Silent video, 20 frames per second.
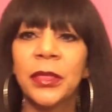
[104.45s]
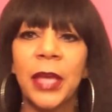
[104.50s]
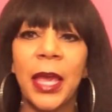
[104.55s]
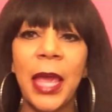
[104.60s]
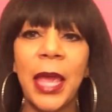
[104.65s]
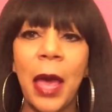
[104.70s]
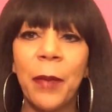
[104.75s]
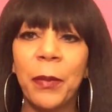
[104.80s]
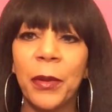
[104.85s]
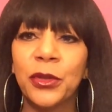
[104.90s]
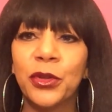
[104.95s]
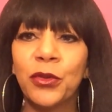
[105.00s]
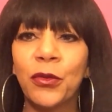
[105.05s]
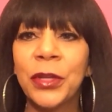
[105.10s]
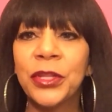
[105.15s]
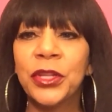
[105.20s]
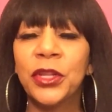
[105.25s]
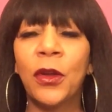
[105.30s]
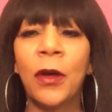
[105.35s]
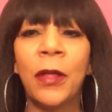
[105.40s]
The cap
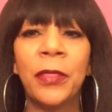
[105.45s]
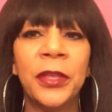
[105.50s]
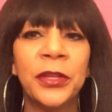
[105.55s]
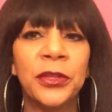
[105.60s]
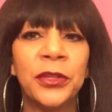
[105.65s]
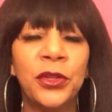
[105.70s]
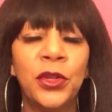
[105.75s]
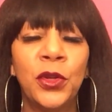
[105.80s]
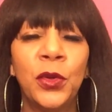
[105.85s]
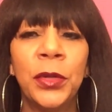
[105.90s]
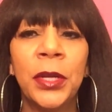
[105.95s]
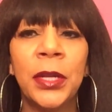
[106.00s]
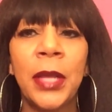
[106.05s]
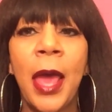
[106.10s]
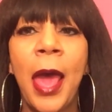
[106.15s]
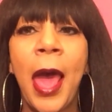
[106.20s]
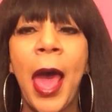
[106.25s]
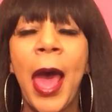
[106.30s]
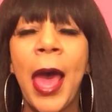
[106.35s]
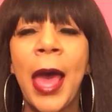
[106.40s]
construction on this unit
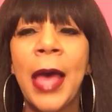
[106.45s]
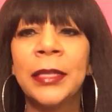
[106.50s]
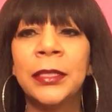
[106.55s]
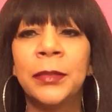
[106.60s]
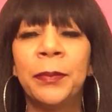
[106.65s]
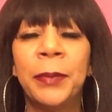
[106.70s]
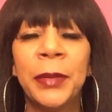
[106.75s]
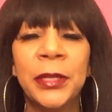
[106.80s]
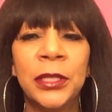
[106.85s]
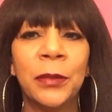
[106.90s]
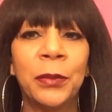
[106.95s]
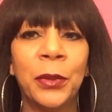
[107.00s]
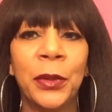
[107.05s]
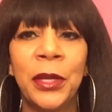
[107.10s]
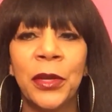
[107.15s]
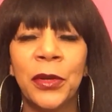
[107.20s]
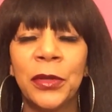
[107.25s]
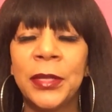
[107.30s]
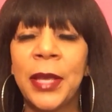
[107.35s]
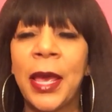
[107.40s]
has bendable
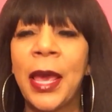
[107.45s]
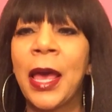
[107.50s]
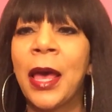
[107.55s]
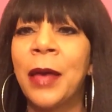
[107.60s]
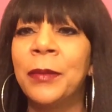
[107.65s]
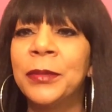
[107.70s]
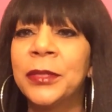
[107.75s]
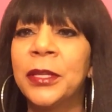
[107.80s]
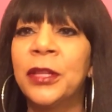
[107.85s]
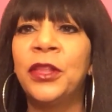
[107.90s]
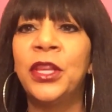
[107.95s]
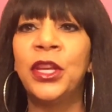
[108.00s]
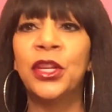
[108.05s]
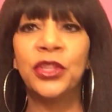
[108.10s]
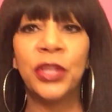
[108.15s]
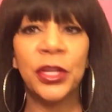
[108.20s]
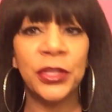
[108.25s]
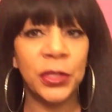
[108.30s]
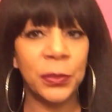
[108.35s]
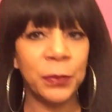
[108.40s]
ear tabs, the
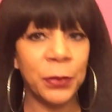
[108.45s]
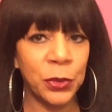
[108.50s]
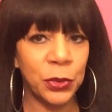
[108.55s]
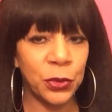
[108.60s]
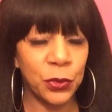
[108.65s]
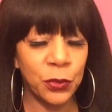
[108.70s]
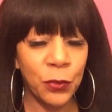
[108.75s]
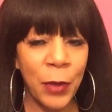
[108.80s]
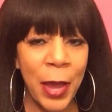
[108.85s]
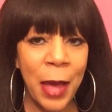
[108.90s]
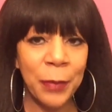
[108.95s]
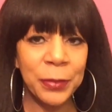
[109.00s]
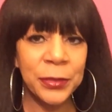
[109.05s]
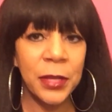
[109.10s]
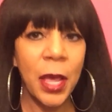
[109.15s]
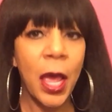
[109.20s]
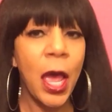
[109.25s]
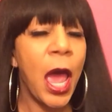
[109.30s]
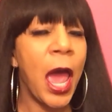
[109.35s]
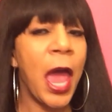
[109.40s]
adjustable
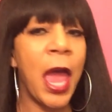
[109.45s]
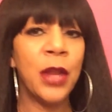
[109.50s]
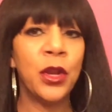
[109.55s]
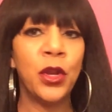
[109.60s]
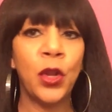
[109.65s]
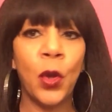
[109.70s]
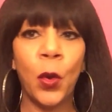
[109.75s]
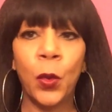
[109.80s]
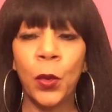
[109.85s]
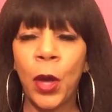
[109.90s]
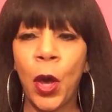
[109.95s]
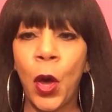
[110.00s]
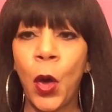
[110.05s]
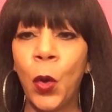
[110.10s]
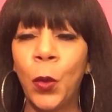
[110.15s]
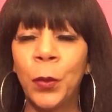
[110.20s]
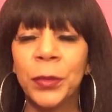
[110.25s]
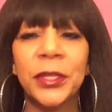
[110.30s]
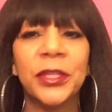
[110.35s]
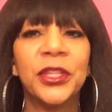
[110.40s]
straps, and no
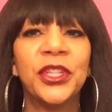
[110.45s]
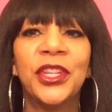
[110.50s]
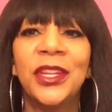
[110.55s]
combs.